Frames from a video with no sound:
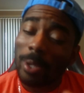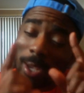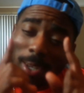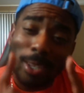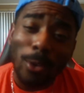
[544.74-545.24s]
but
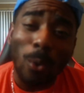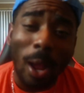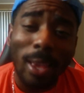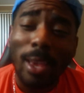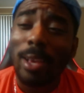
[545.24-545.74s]
y'all need to get
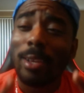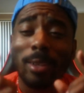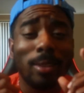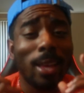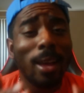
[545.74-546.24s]
right
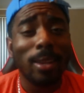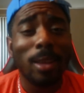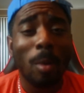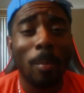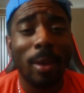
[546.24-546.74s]
because y'all need to
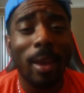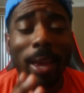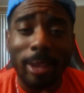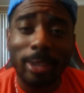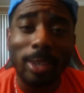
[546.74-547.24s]
get my man
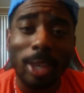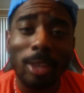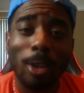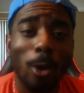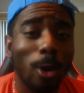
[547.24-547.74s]
Agent
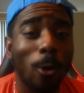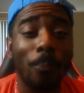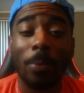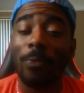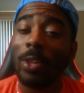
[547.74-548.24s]
his
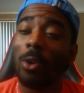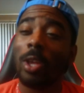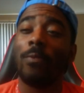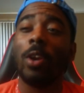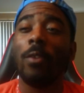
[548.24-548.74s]
logo. If he
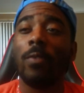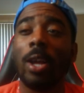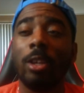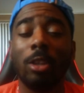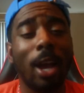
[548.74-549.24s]
don't get
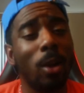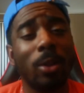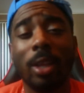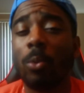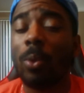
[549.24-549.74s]
verified this year,
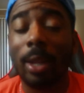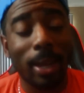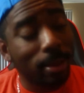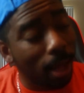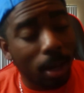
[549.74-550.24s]

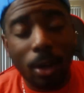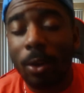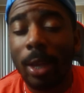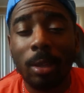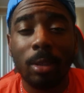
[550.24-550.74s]
that's not going to
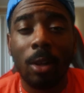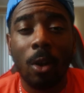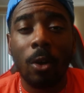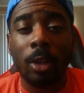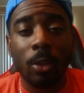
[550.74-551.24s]
hurt Agent at
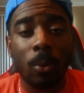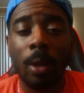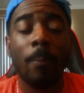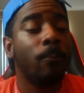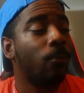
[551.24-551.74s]
all
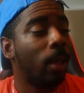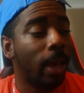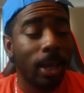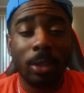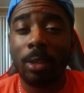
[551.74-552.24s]
anyway.
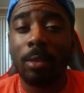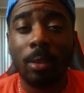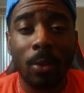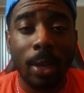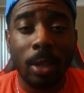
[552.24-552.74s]
Agent is
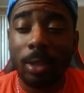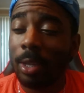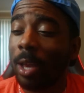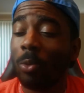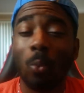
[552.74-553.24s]
still Agent.
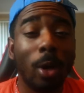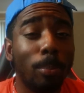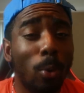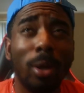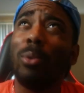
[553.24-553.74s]
He has
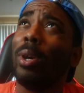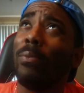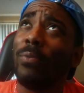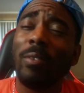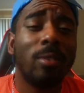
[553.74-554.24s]

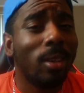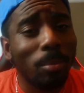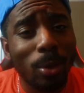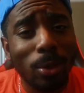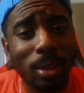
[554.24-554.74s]

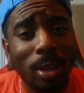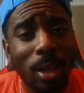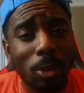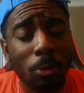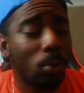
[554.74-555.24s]
15 million
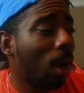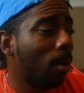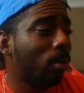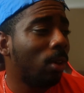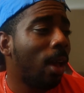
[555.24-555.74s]

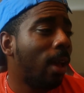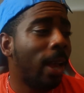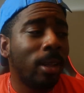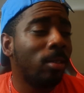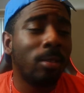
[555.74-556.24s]
subscribers.
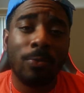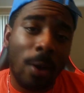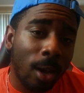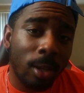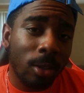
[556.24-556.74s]
Agent is
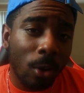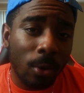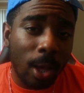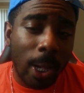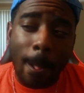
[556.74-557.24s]
fine,
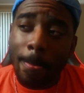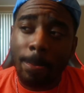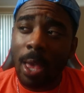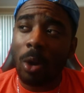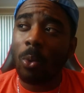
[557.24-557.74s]
okay?
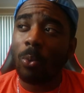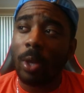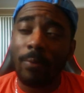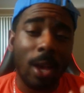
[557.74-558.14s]
Y'all